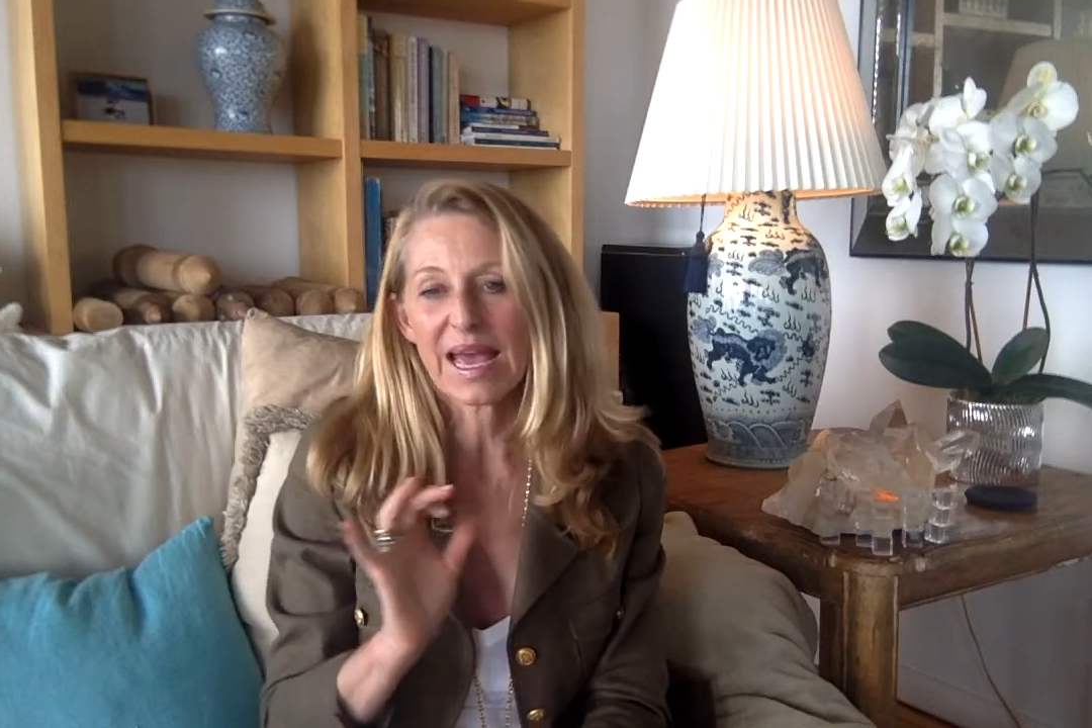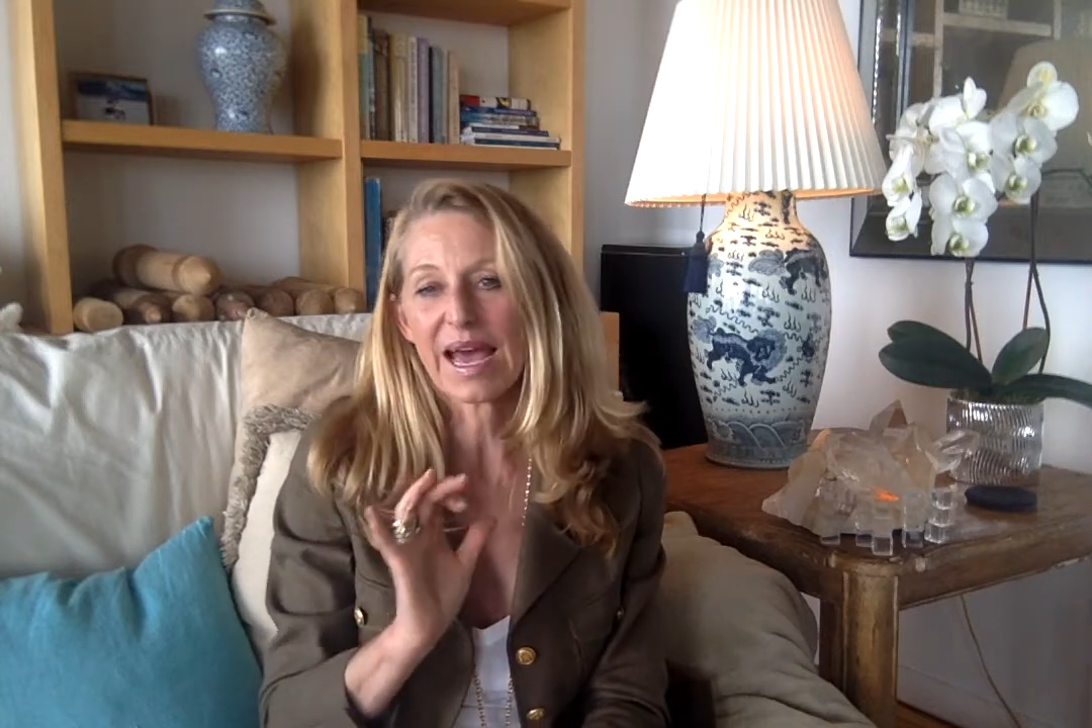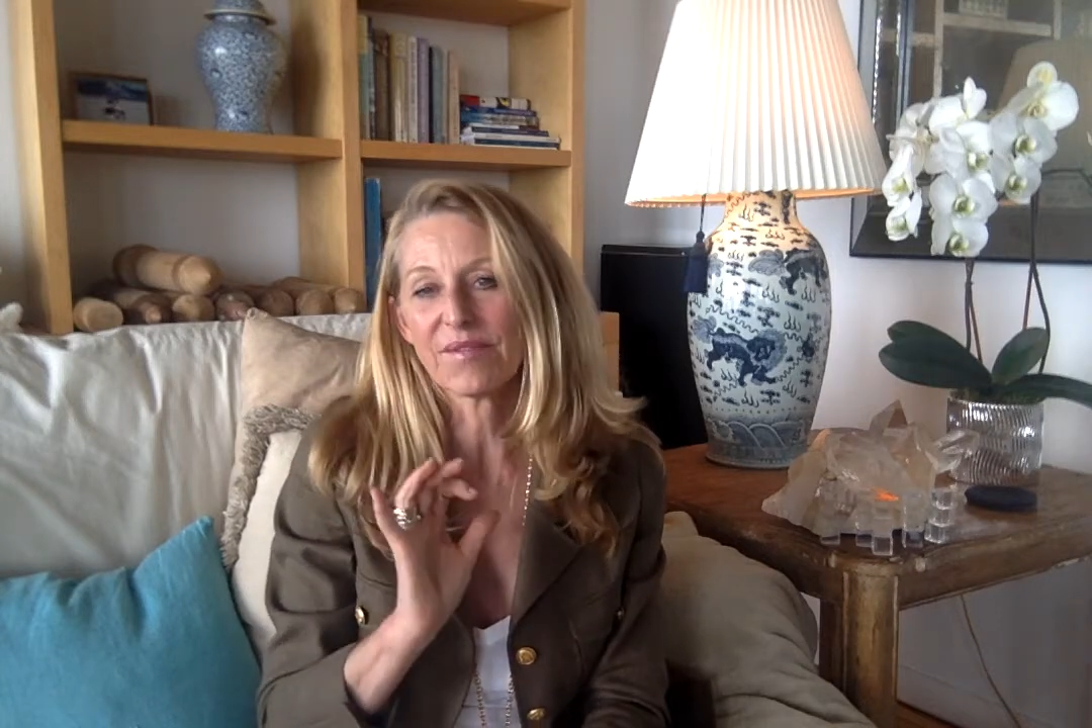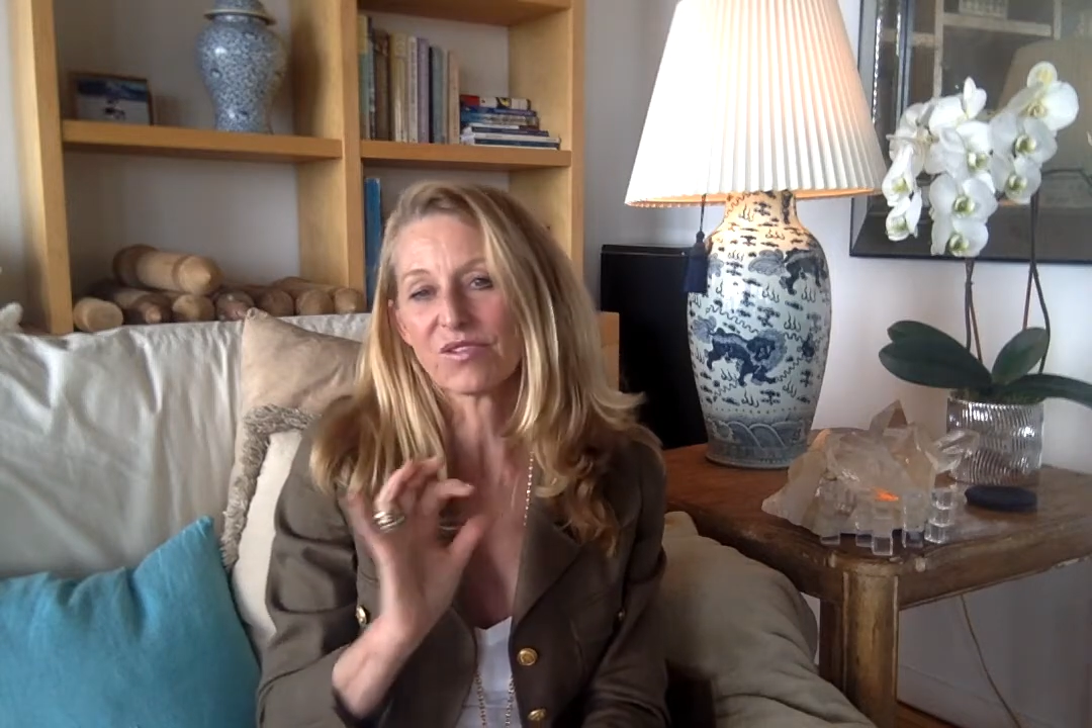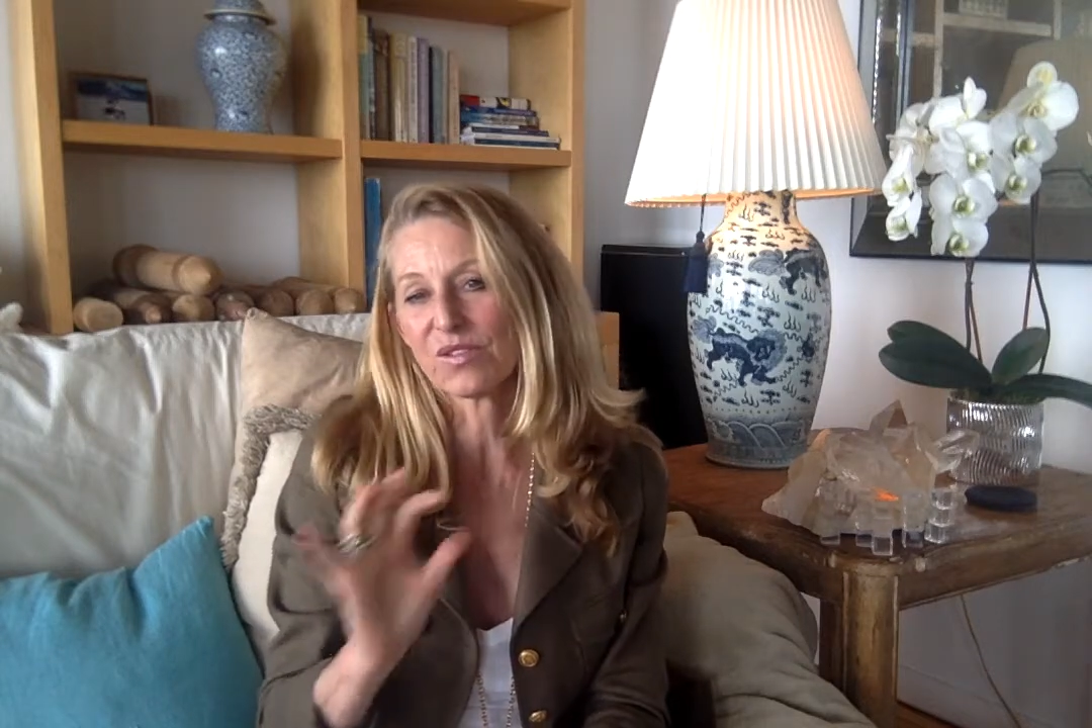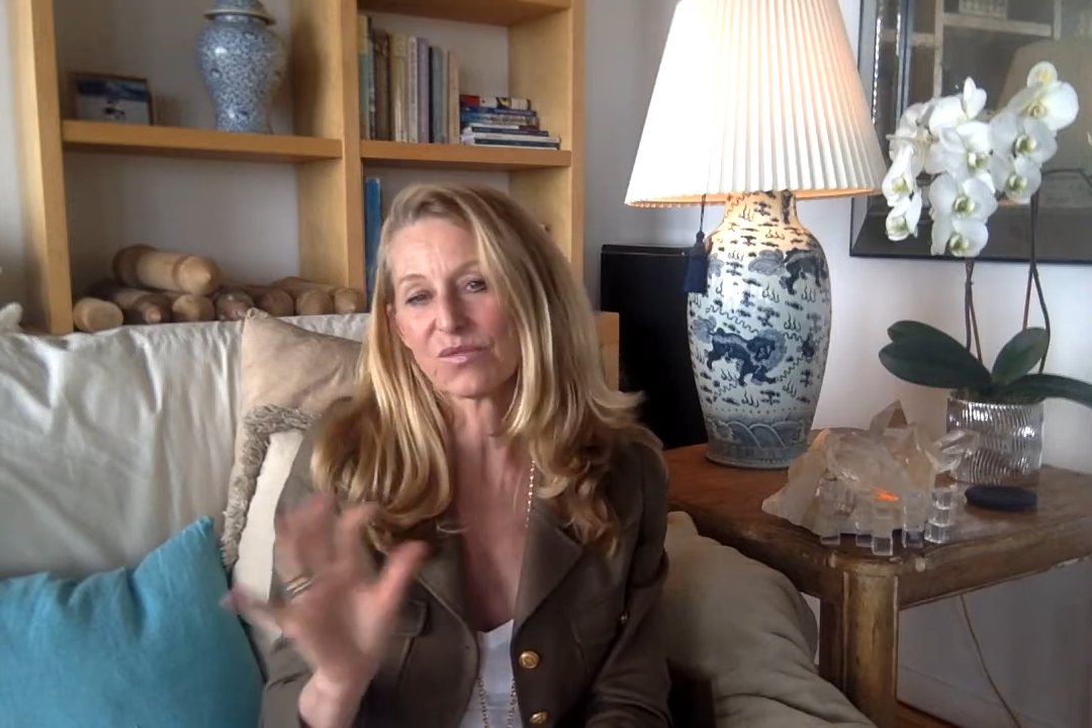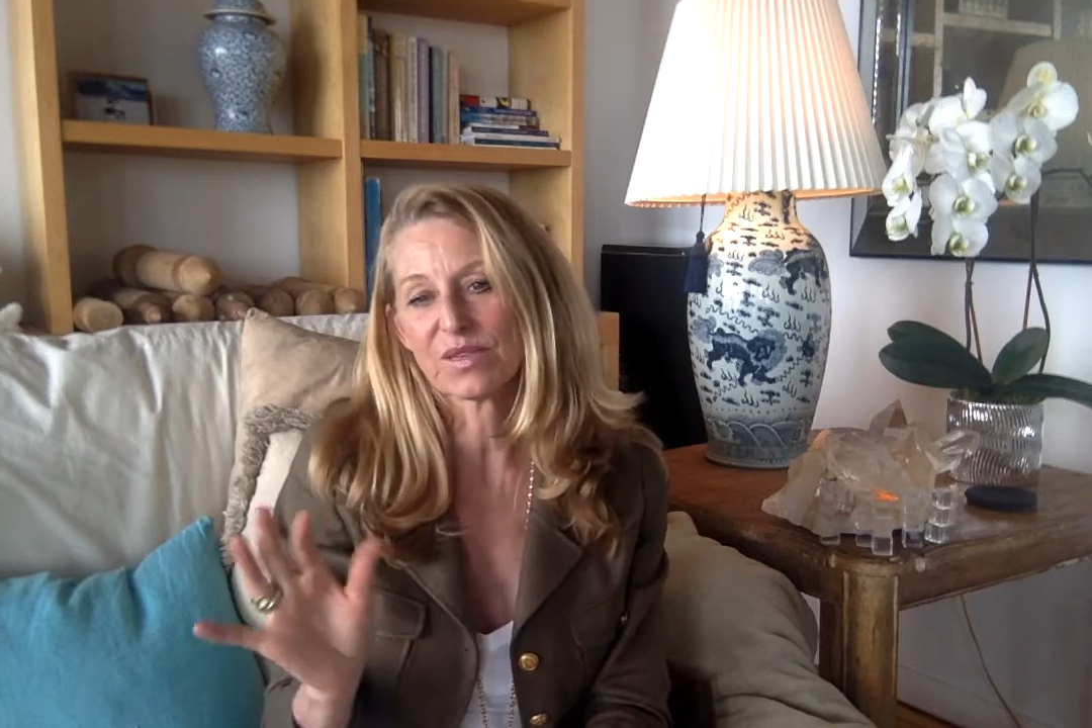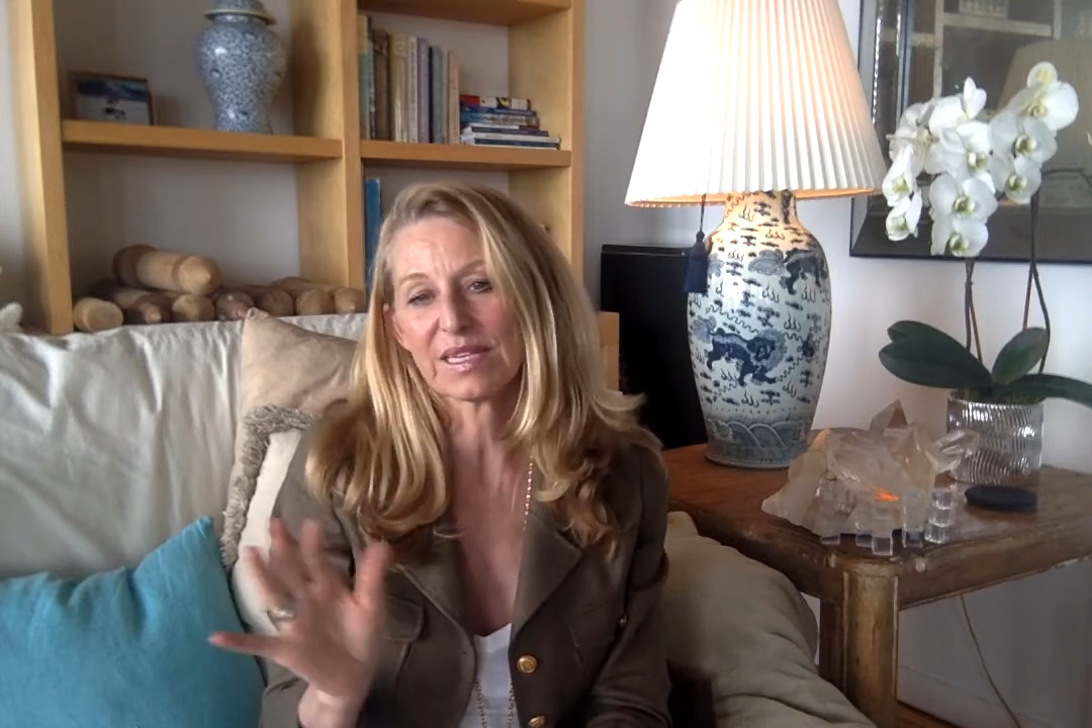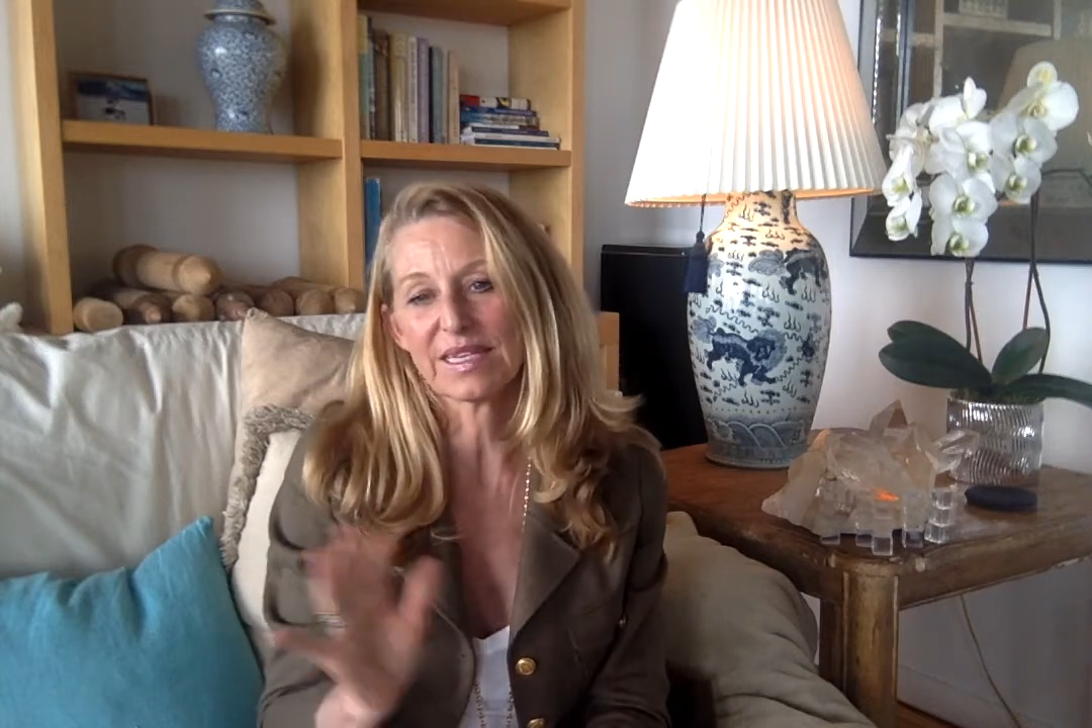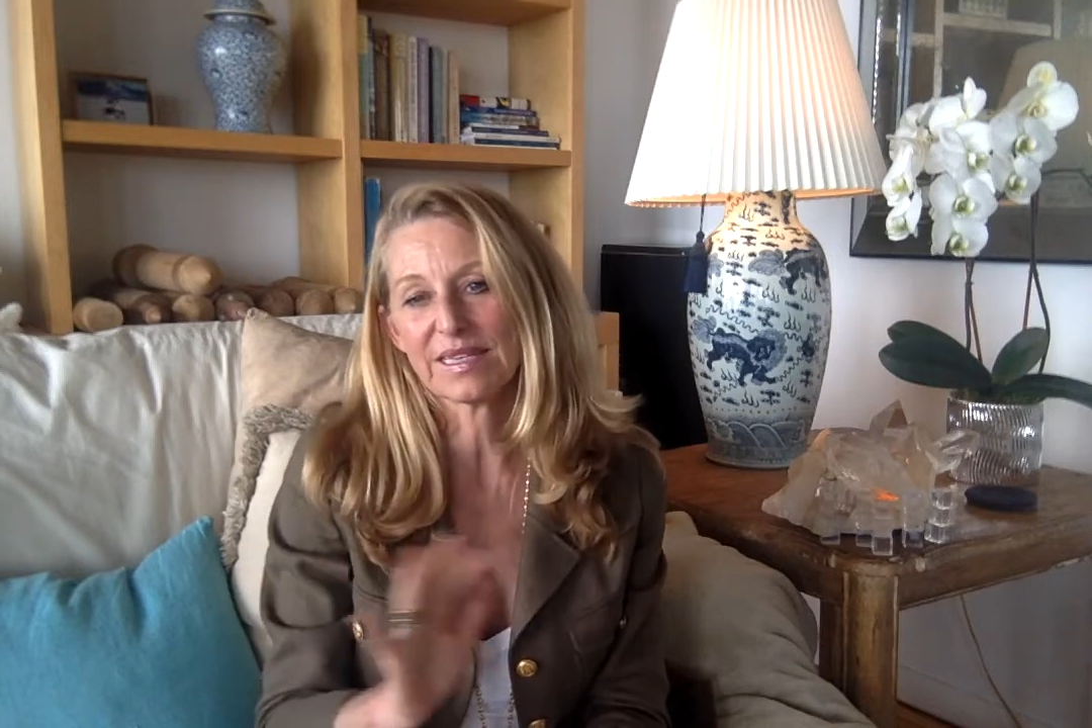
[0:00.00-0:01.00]
After
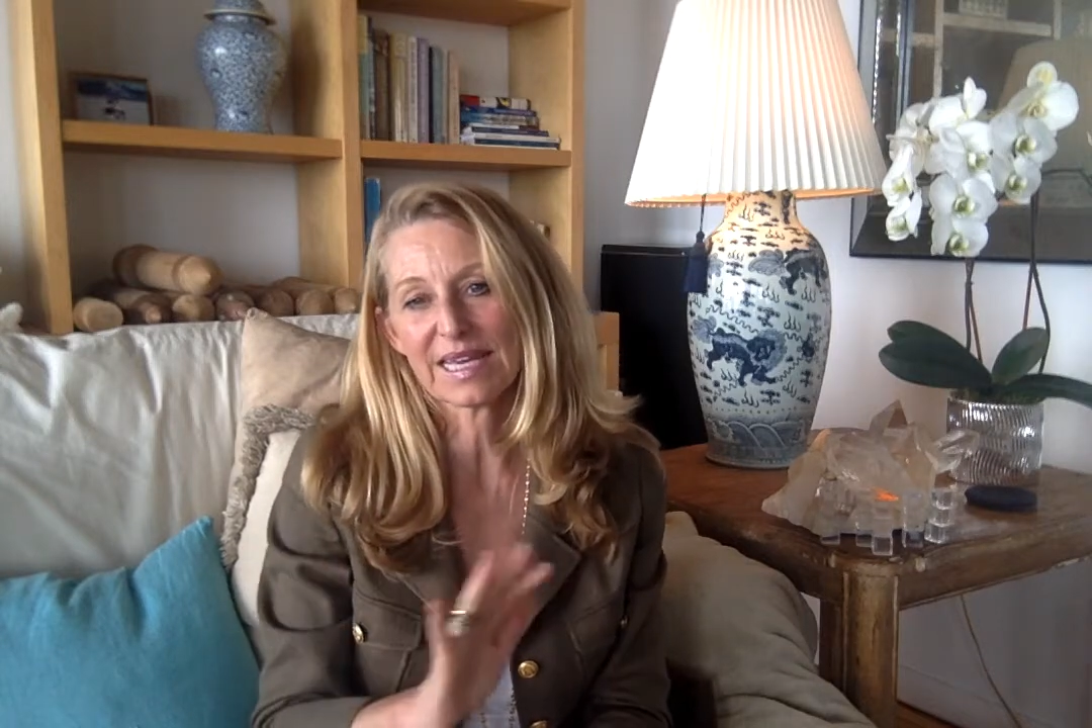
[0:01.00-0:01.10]
3,